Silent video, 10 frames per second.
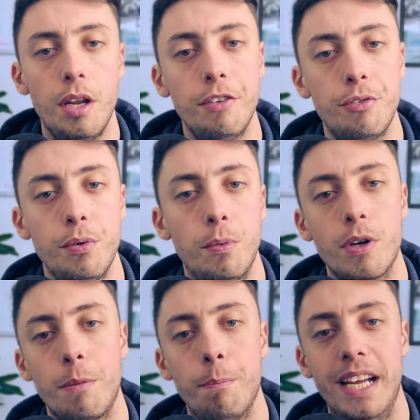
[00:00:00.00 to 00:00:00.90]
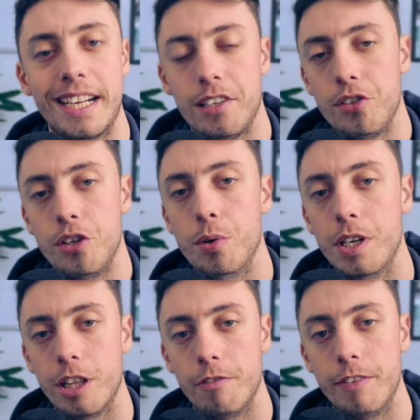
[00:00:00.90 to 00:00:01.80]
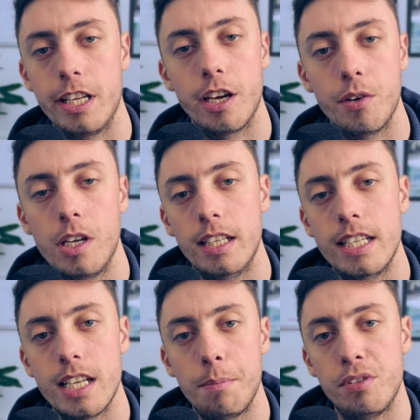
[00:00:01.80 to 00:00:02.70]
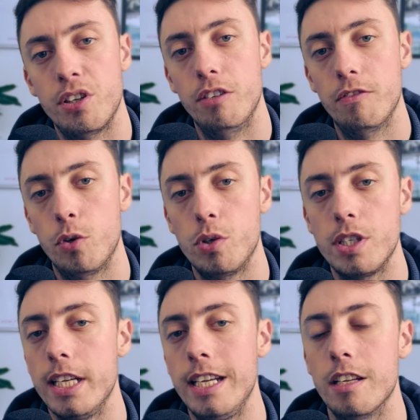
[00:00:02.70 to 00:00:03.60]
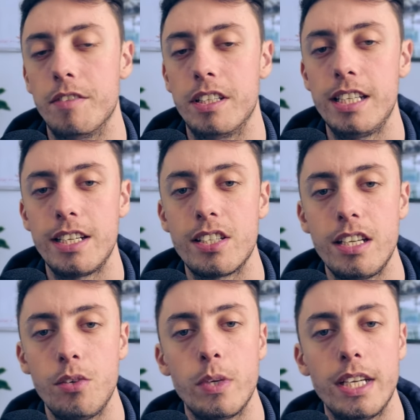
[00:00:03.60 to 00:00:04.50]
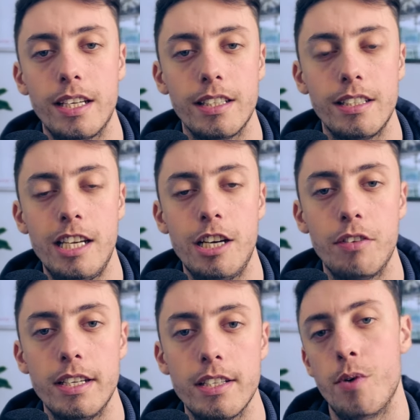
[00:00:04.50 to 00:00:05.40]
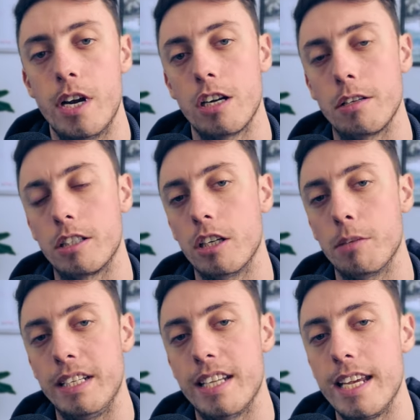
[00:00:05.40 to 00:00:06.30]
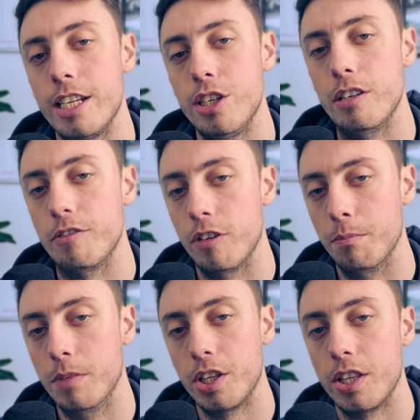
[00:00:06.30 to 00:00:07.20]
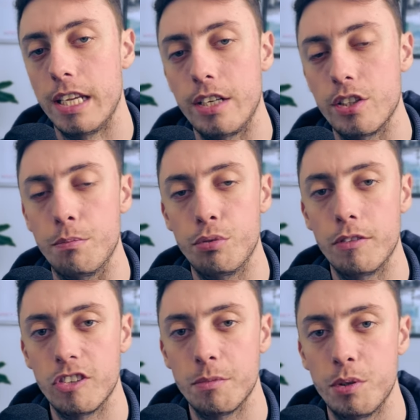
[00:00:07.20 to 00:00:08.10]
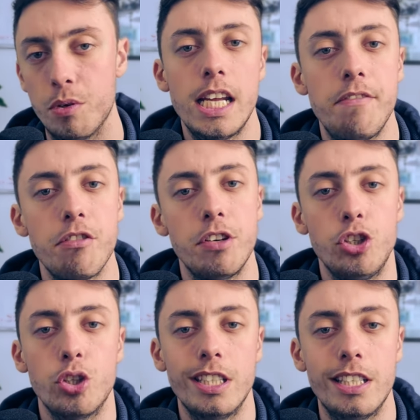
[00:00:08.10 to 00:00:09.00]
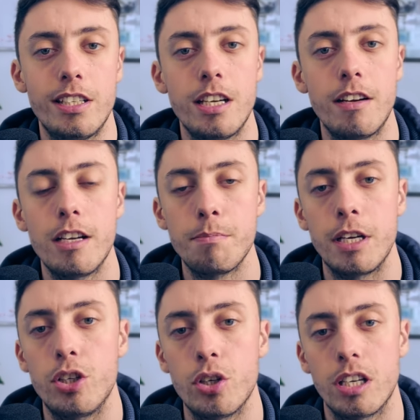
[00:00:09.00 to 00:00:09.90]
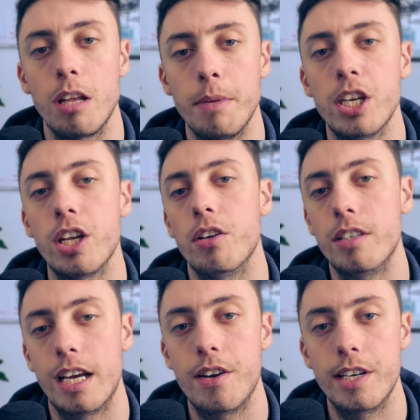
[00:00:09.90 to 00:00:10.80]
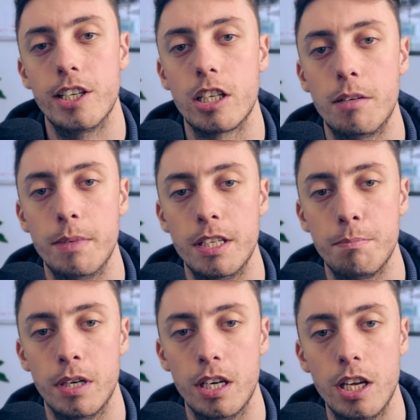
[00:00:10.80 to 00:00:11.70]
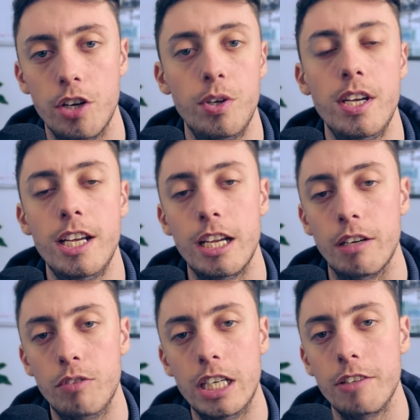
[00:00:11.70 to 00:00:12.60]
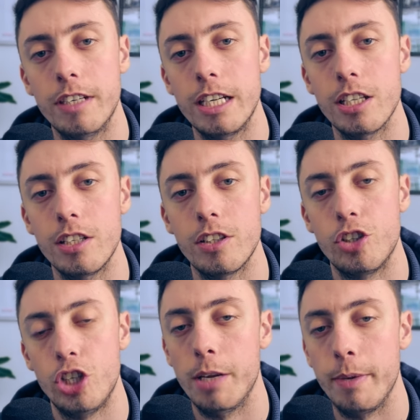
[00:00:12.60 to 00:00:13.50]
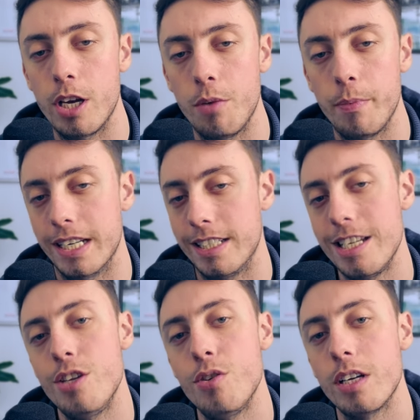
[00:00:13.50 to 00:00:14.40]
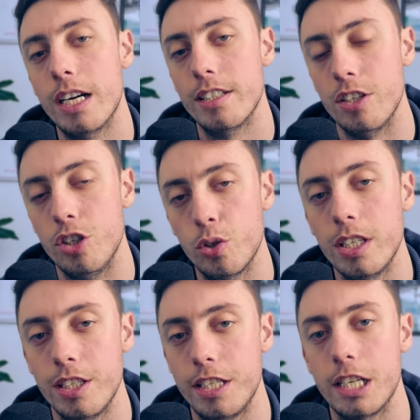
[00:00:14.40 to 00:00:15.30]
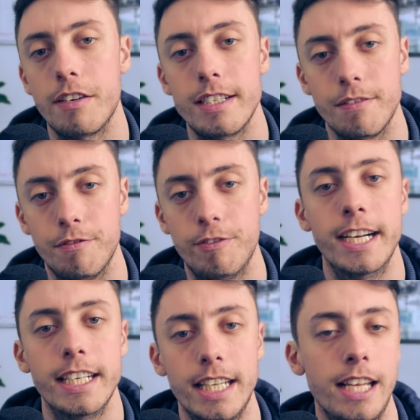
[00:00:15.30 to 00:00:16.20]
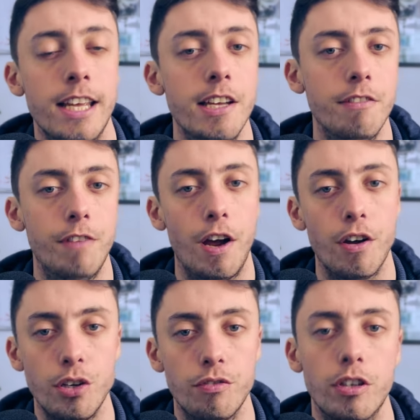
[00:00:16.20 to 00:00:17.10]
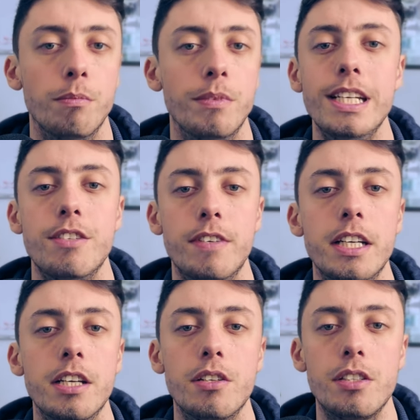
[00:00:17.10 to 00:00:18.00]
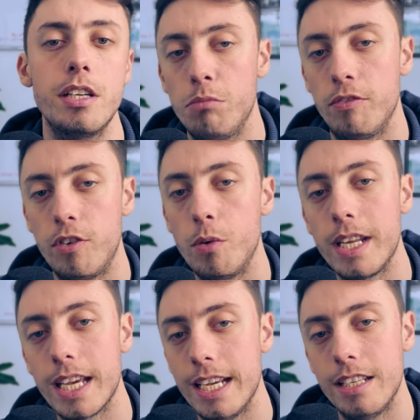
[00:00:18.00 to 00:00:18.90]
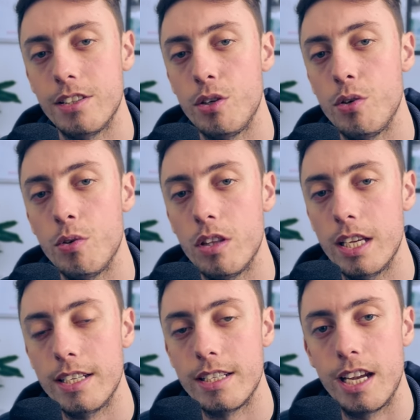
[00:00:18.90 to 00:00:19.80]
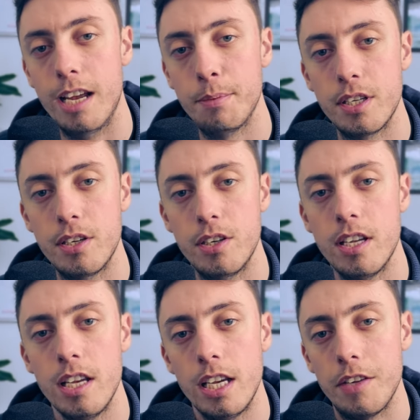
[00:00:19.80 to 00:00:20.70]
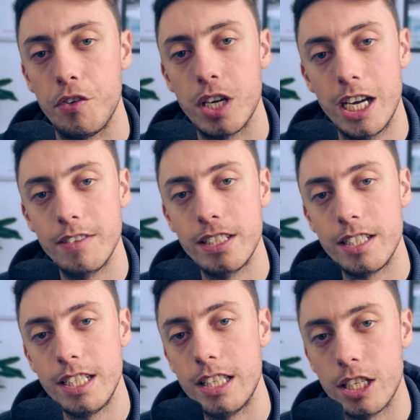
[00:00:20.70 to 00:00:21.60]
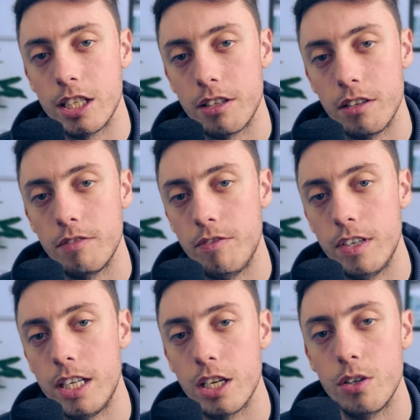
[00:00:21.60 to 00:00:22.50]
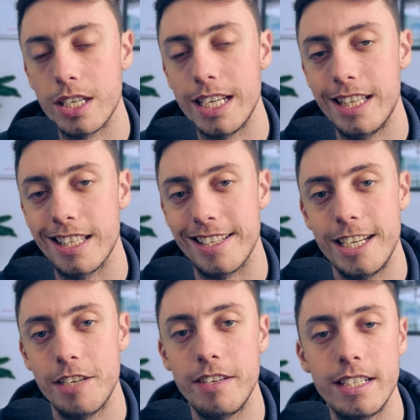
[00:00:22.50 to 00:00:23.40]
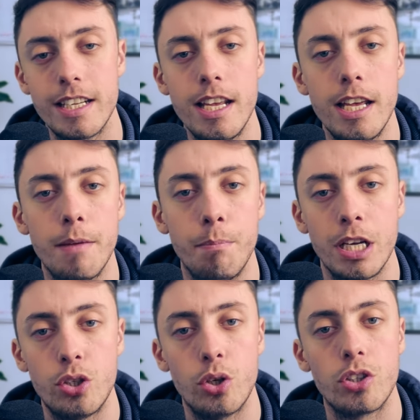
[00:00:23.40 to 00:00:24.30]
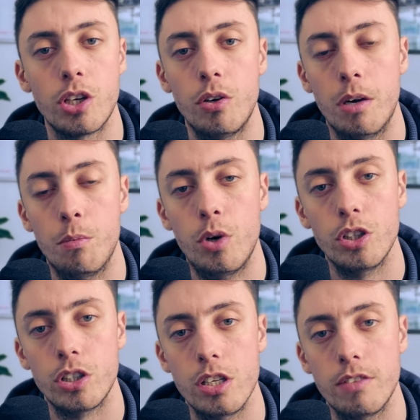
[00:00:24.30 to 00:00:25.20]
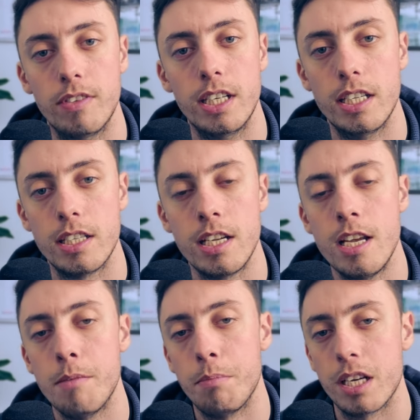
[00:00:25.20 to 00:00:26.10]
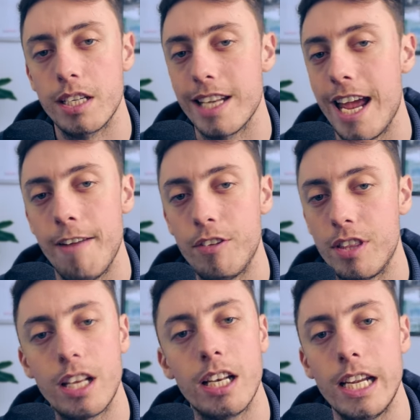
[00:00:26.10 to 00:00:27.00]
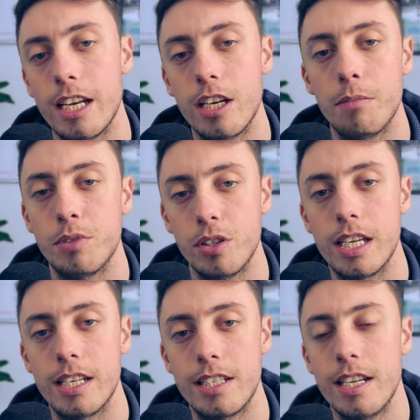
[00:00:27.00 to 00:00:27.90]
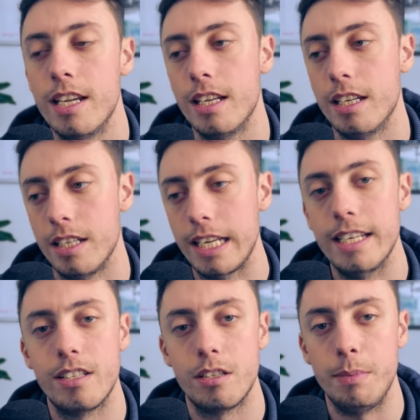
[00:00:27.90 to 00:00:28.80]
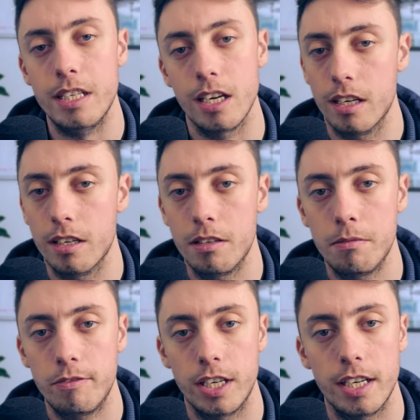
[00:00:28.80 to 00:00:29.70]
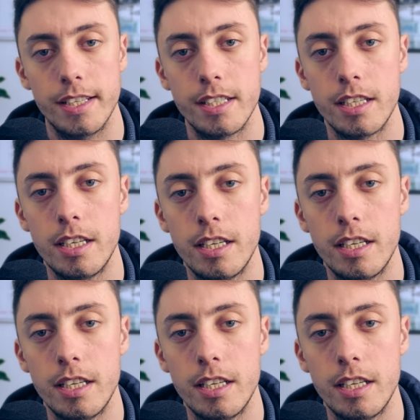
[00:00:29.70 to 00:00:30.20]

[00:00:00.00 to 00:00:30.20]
Hello everyone, welcome back to another video. This is episode fourteen of the sixteen week series. I'm going to be taking you from nothing to profitable. If you're enjoying this series, make sure to let me know down in the comments below. It really, really does cheer me on when I see you guys enjoying the series and finding value from these videos. Before we get into this episode, if you haven't seen the other videos in the series, make sure to go and watch those first, because everything leading up to this needs to be done first.